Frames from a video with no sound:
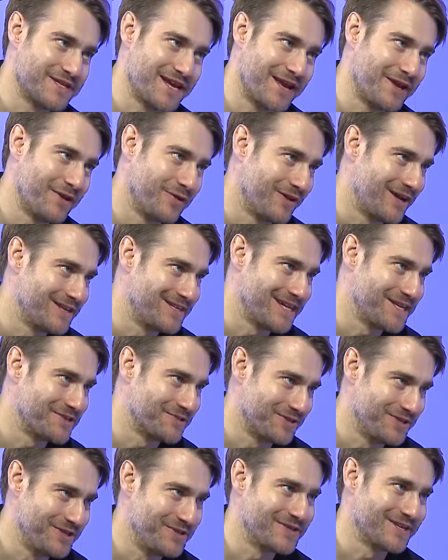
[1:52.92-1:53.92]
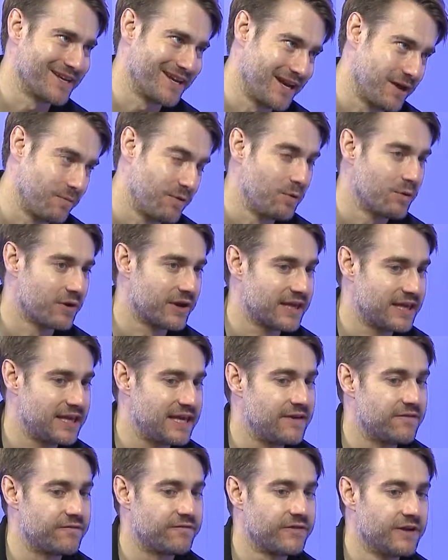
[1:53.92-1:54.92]
taking all our data and using it, we want
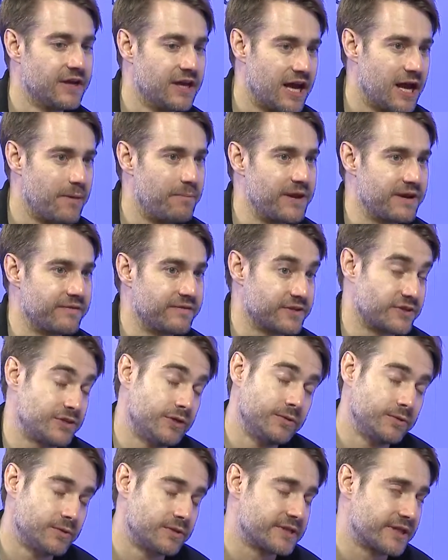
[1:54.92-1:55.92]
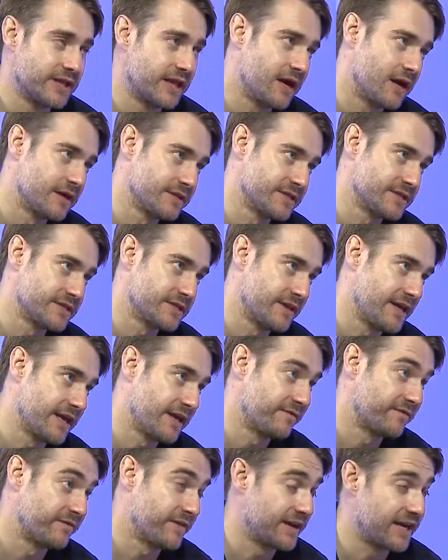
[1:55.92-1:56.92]
to give a bit of a tool to the artist so they
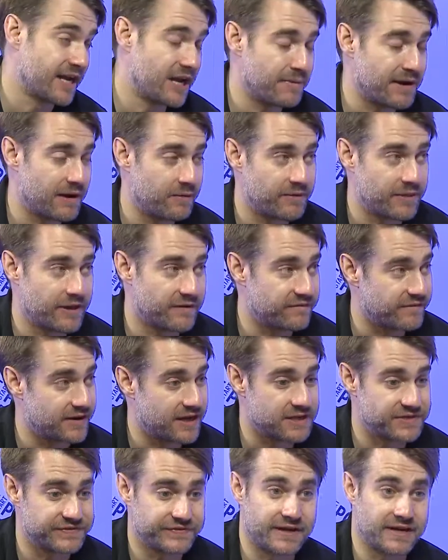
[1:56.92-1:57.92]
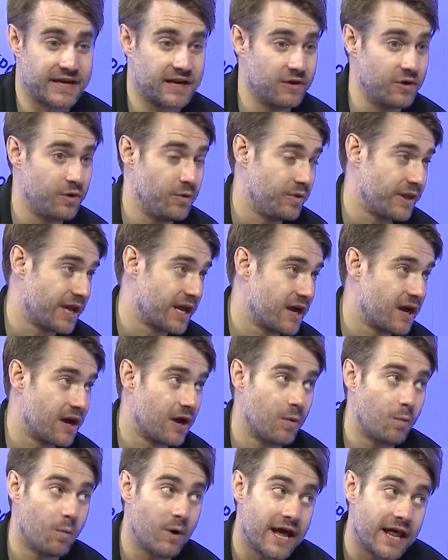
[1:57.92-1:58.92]
can find out about their fans, find out who they
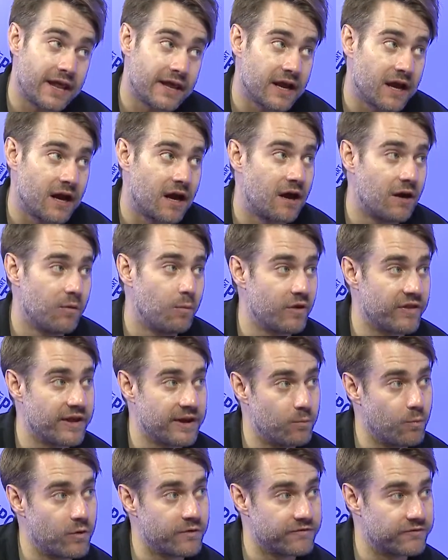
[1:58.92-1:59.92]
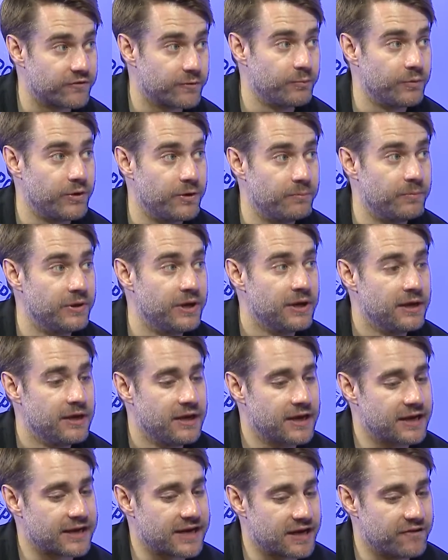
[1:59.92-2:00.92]
are, where they are, what they want from them,
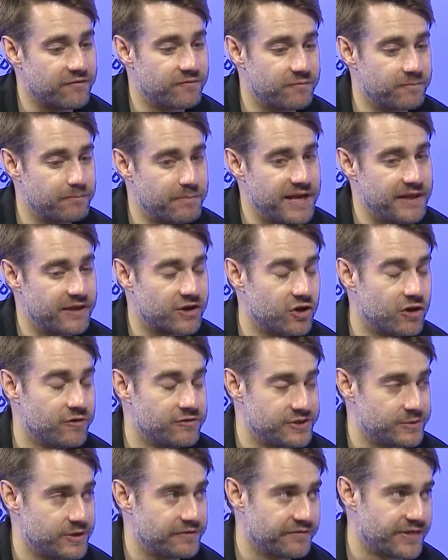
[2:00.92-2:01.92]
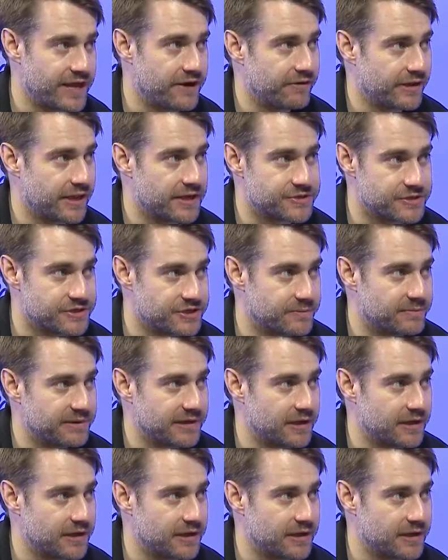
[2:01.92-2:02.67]
and kind of be the conduit for that relationship a